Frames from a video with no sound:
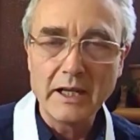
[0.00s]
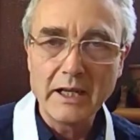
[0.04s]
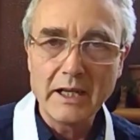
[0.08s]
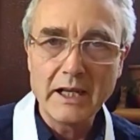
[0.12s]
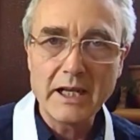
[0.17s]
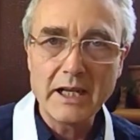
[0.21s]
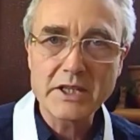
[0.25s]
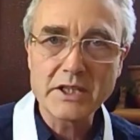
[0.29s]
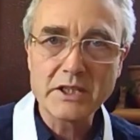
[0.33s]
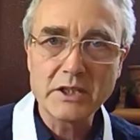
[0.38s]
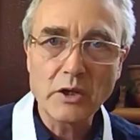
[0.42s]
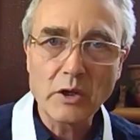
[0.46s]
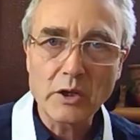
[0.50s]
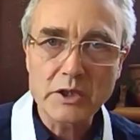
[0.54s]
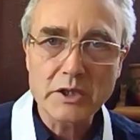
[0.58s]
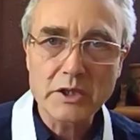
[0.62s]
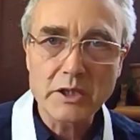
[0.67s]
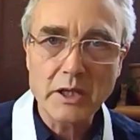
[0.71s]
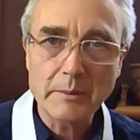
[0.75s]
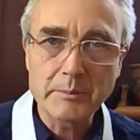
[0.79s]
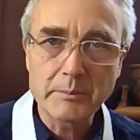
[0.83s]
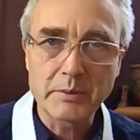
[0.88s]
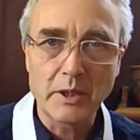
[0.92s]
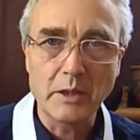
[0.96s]
is not
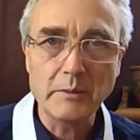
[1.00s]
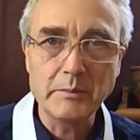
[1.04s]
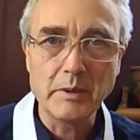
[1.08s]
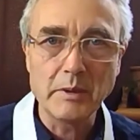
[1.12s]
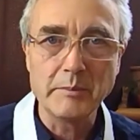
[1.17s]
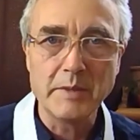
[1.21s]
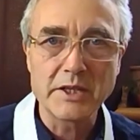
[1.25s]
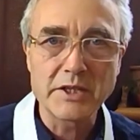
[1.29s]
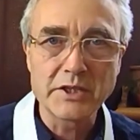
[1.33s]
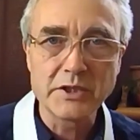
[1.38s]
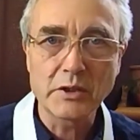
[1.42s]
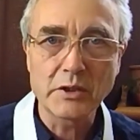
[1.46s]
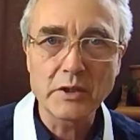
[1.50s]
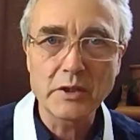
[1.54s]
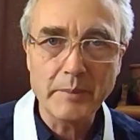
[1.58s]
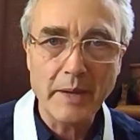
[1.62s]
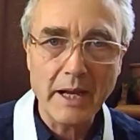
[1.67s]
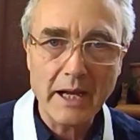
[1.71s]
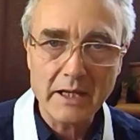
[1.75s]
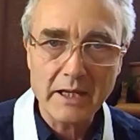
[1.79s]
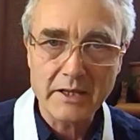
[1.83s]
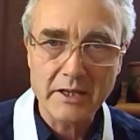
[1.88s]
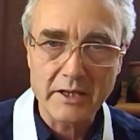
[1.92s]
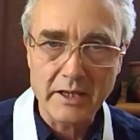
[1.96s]
a problem. It's not a
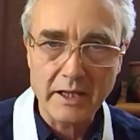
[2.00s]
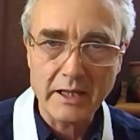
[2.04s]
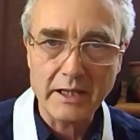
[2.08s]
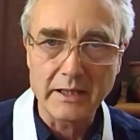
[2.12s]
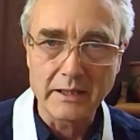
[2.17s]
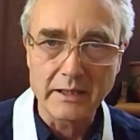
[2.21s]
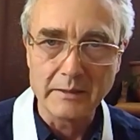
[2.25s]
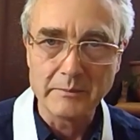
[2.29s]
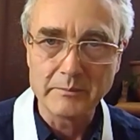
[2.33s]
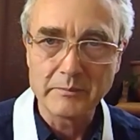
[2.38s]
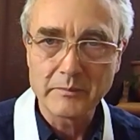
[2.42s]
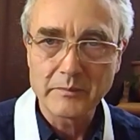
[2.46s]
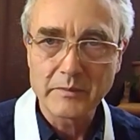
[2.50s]
bad thing.